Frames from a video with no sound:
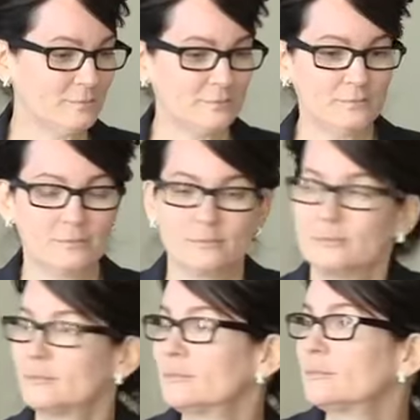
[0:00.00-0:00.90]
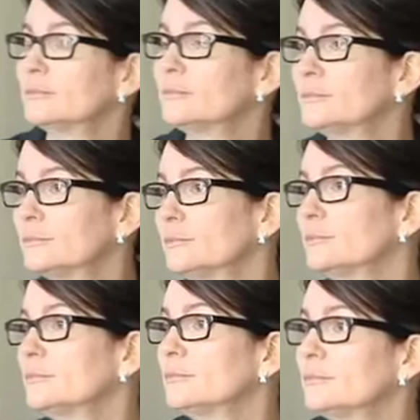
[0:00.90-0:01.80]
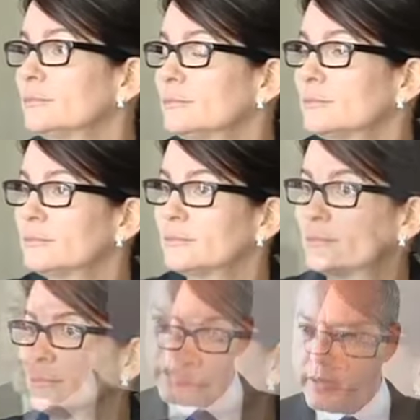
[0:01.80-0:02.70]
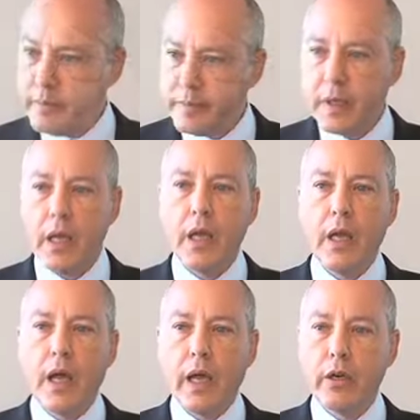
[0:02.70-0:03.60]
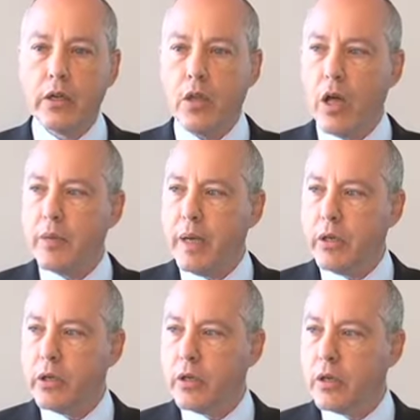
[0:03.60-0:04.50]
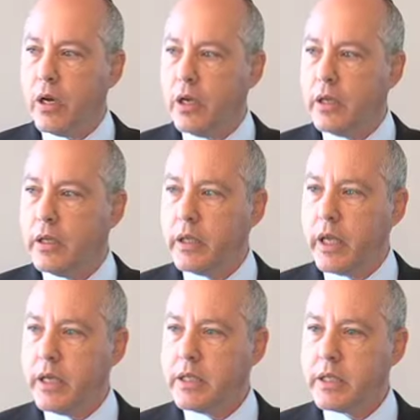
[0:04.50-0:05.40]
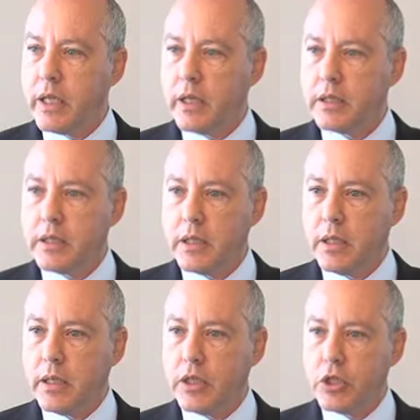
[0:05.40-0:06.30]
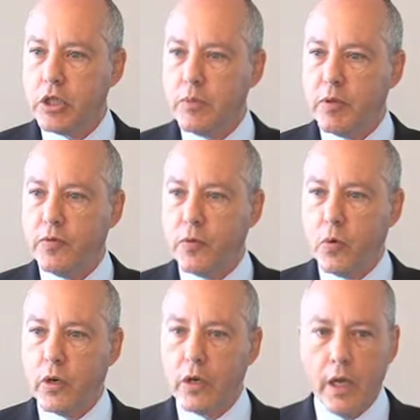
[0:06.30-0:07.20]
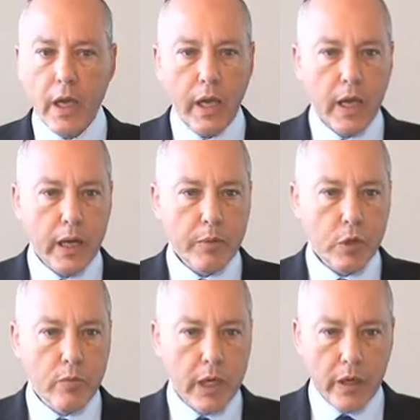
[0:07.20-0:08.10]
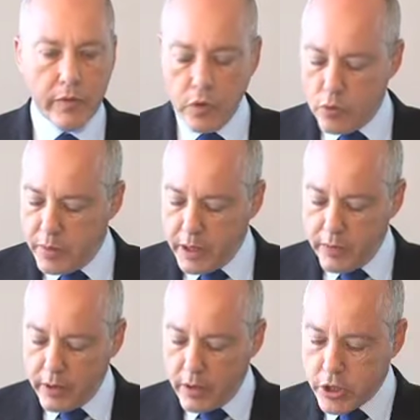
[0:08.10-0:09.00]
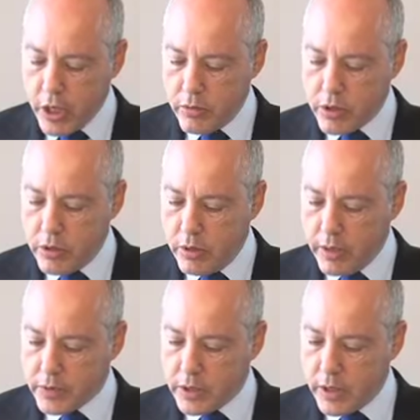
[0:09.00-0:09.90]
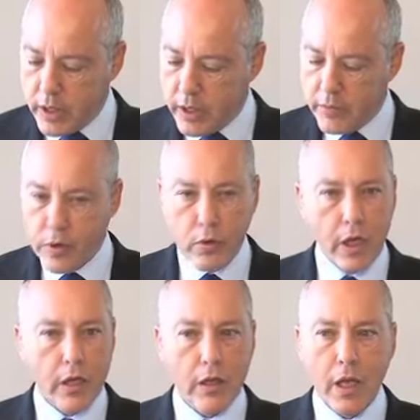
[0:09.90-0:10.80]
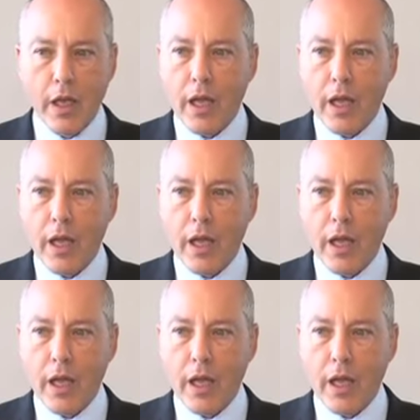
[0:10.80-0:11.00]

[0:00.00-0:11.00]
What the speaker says: Ian Hull. She did a great job for him. I heard a lot about her on the case that she did before, and I'm sure many of you will be giving her a shout too after today if you need,